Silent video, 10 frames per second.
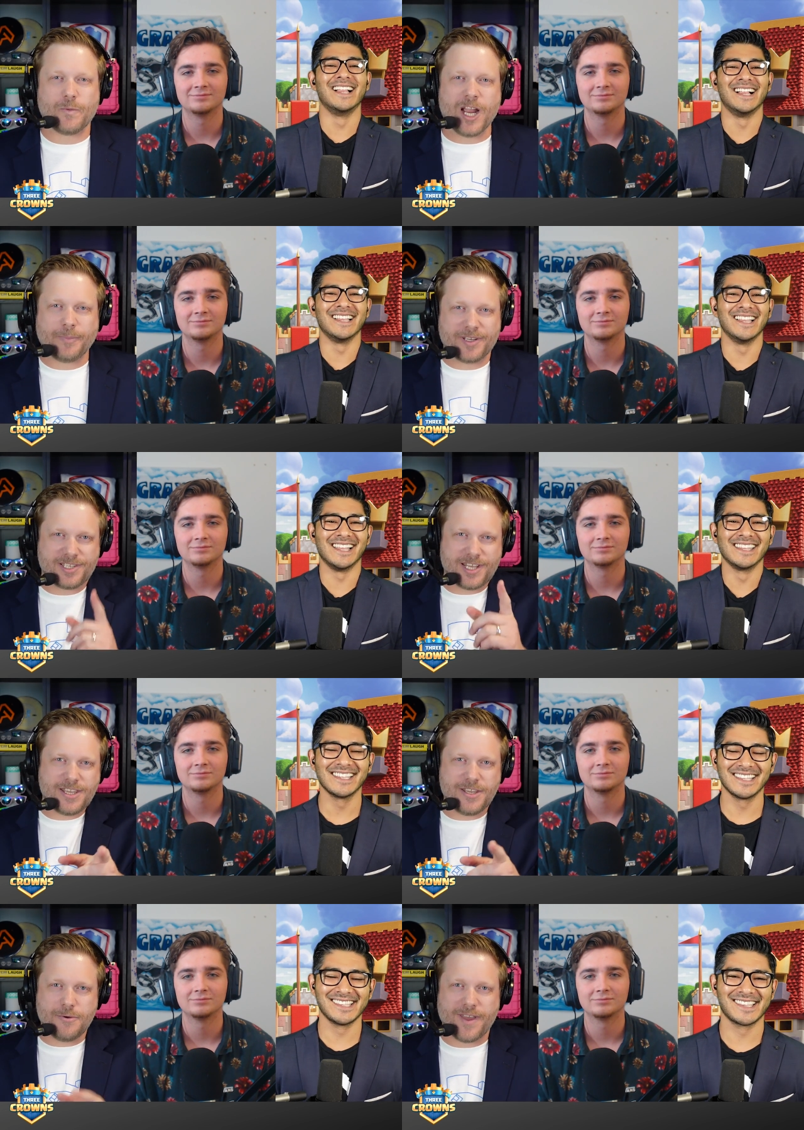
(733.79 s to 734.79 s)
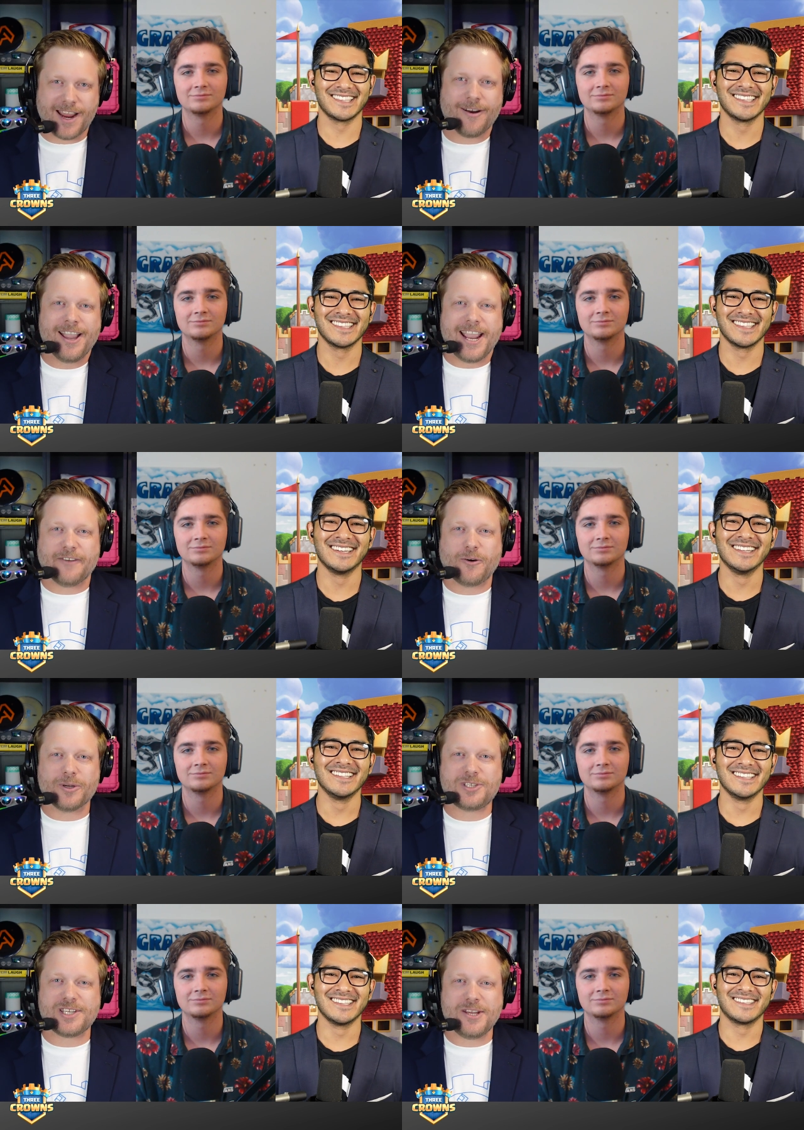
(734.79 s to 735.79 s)
Speaker 1: So we hope to see you there, and of
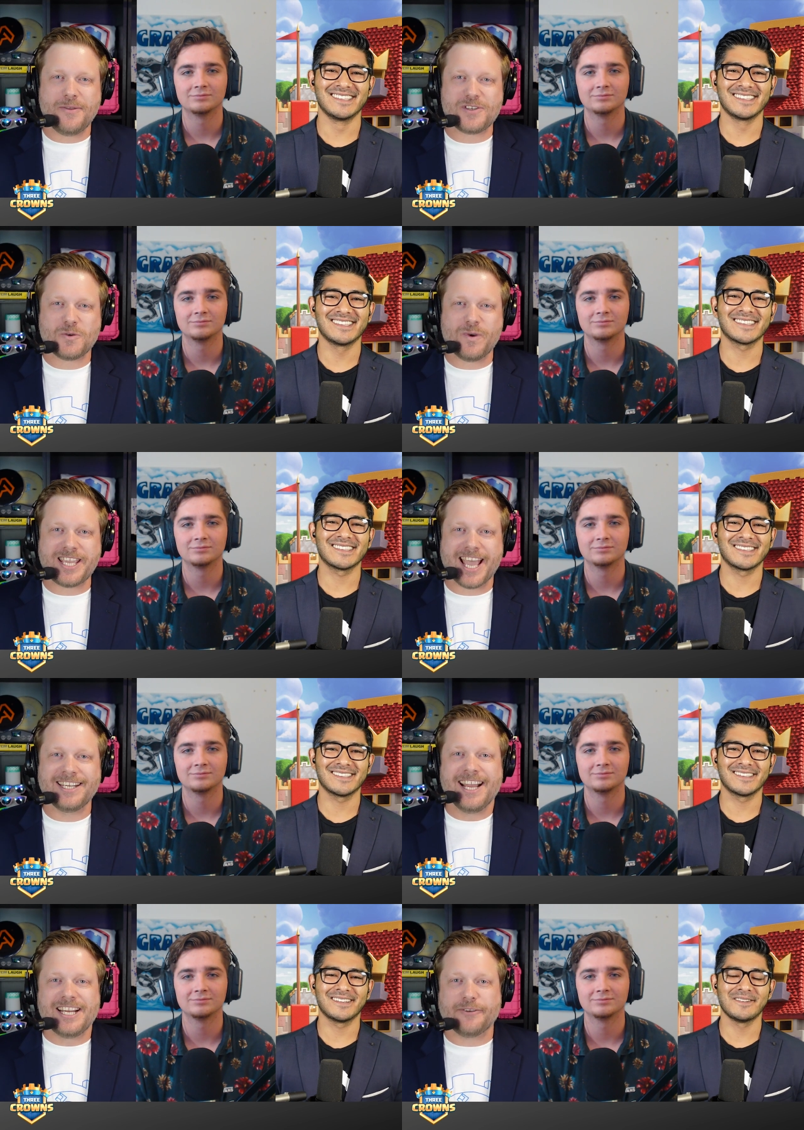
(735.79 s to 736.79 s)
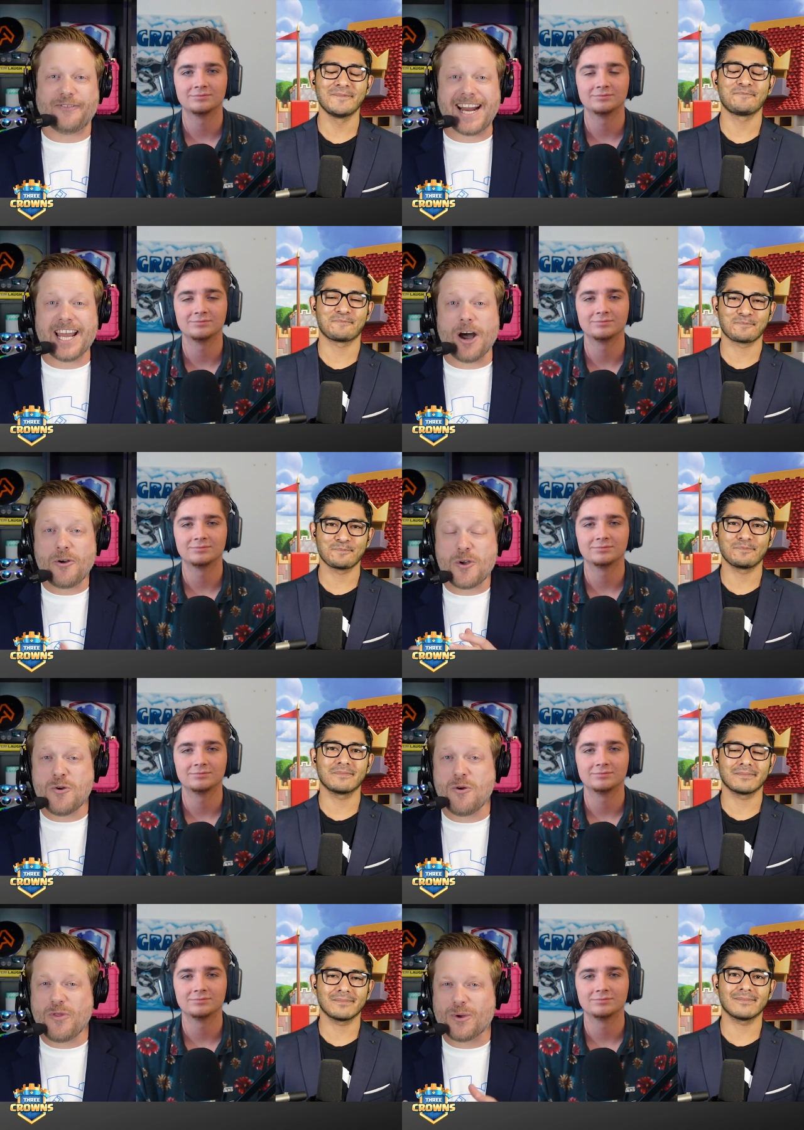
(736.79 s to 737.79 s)
course, see you this weekend to find out
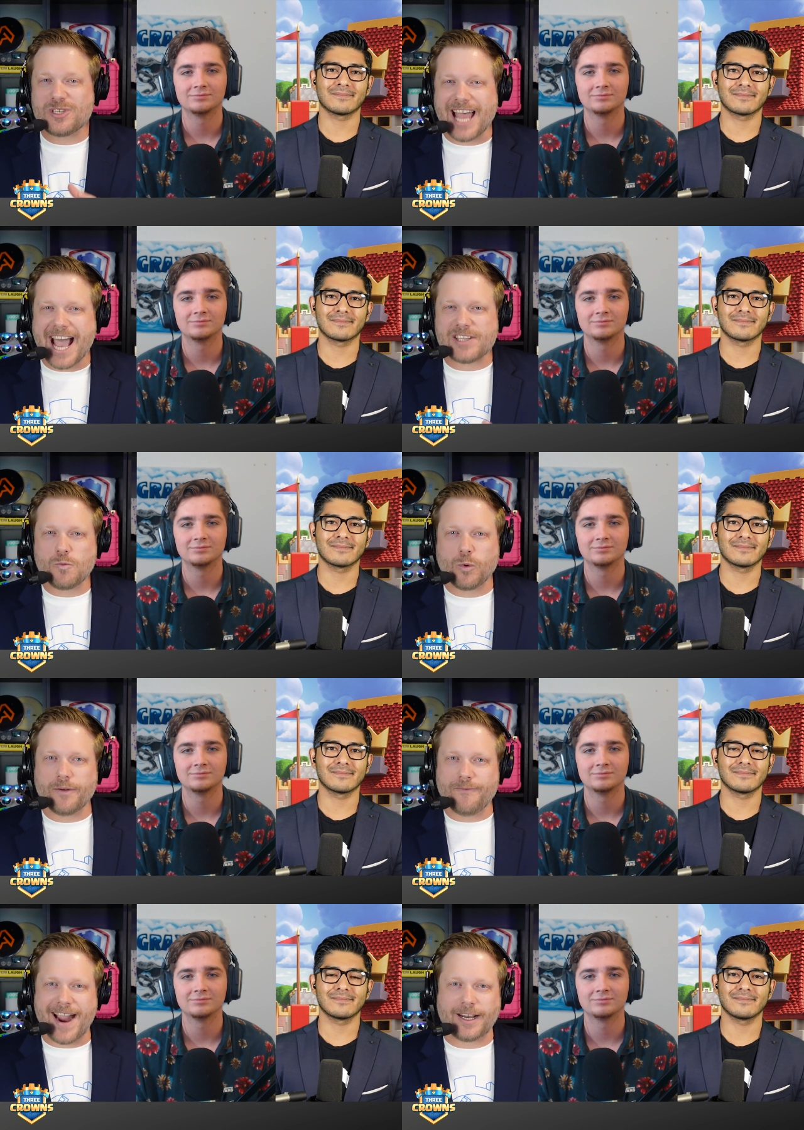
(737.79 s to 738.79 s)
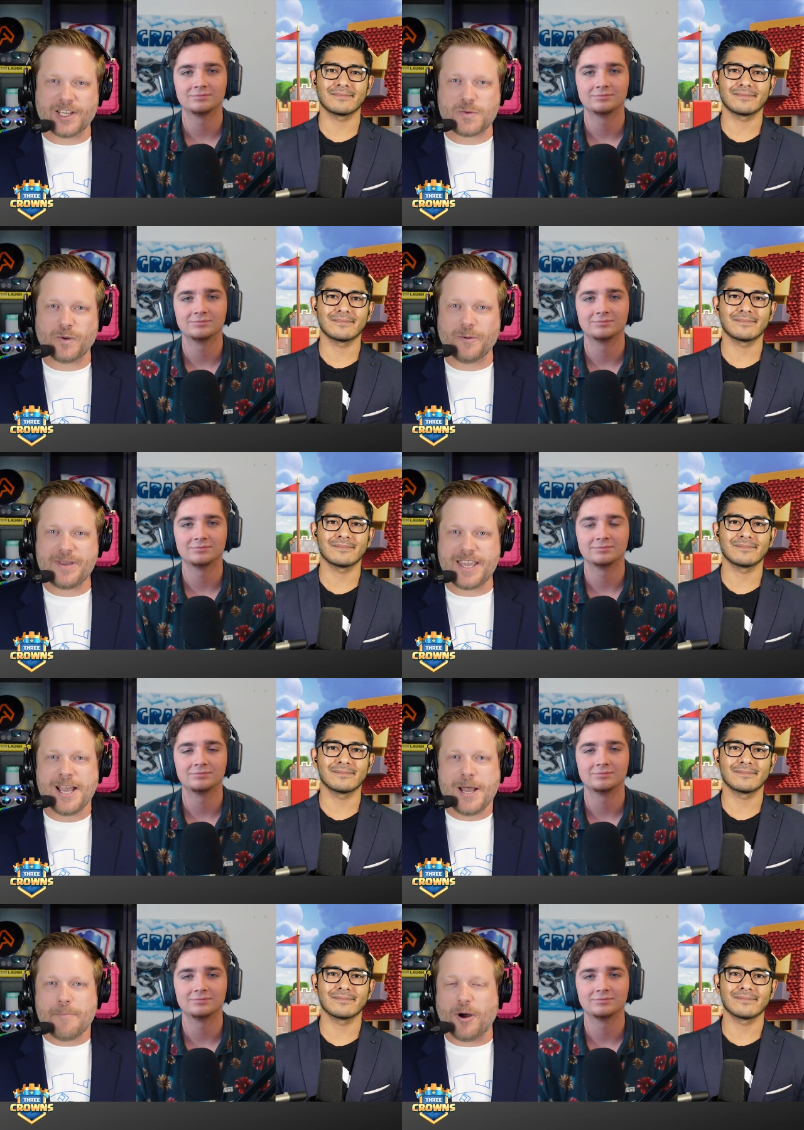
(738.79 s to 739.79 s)
who those last World Finalists will be,